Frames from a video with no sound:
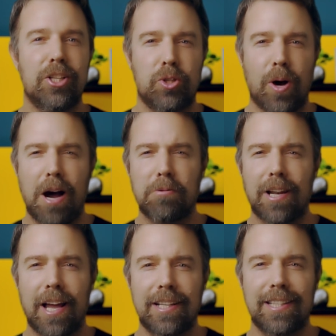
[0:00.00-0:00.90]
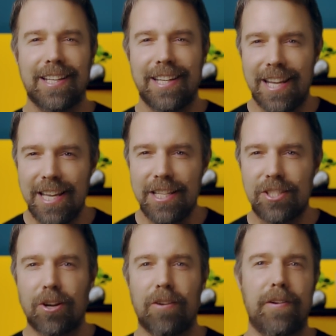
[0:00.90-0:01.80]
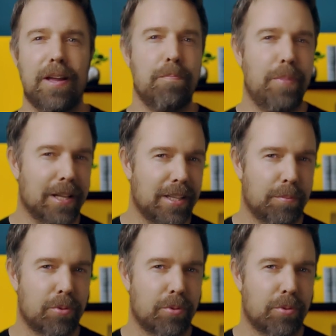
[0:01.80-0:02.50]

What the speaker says: to outline the needs of a building